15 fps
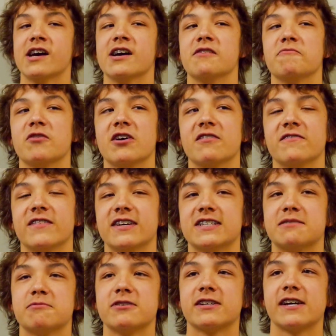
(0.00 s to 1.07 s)
On
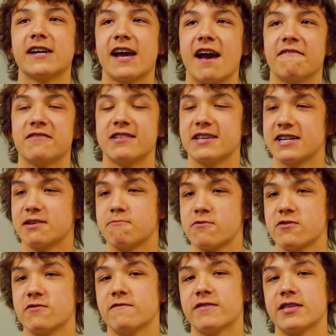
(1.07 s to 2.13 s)
Facebook, I have to like
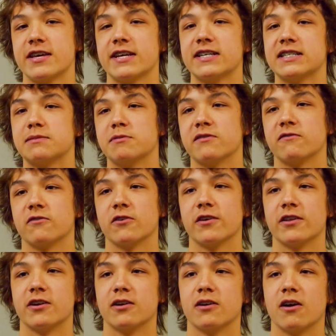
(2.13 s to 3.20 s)
approve things
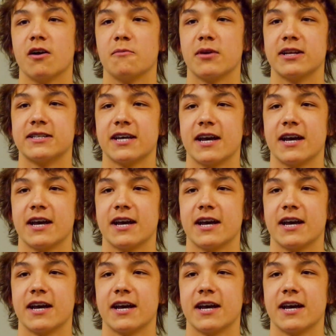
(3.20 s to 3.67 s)
before they're on my